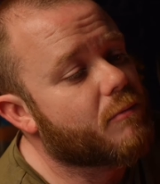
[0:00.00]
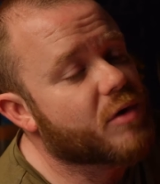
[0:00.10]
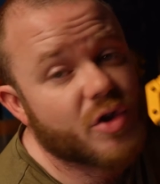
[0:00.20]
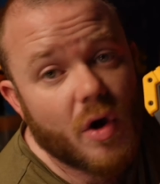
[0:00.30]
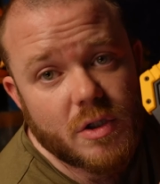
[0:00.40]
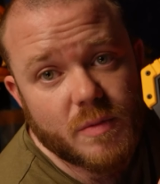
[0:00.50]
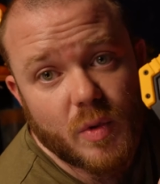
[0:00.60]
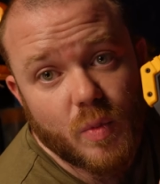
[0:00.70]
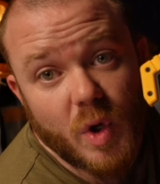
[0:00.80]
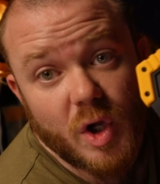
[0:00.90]

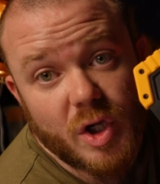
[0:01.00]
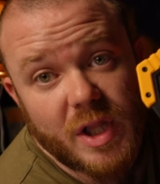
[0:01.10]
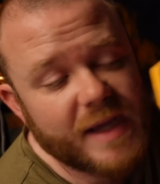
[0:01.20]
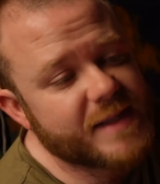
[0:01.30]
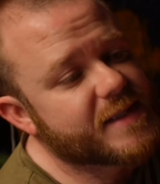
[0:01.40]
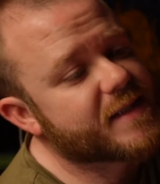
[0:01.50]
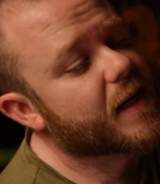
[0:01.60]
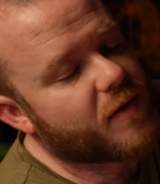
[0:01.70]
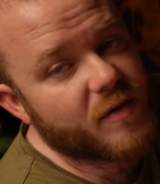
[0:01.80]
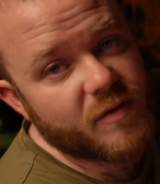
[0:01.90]
rechargeable work lights.
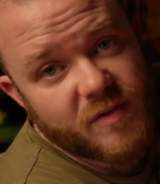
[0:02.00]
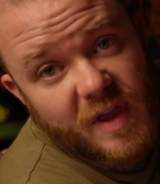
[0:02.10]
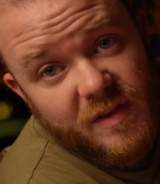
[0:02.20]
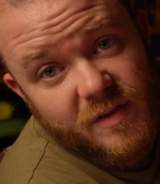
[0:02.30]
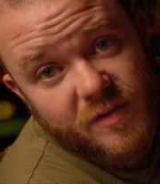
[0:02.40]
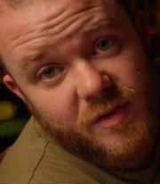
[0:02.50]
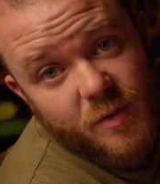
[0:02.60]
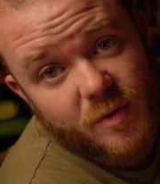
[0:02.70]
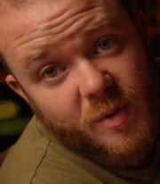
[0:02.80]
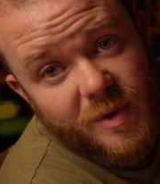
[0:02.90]
They take
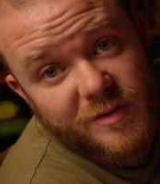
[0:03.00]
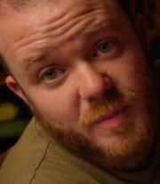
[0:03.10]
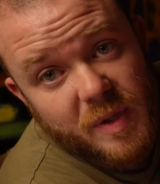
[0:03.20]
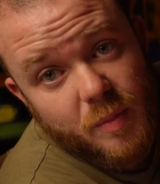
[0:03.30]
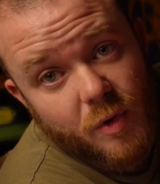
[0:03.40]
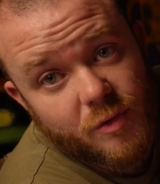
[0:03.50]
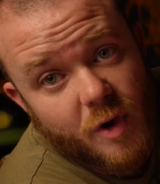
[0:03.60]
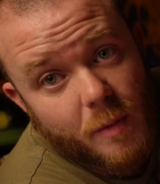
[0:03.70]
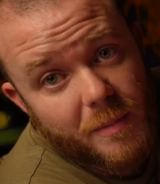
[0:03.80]
2 USB ports, you've got a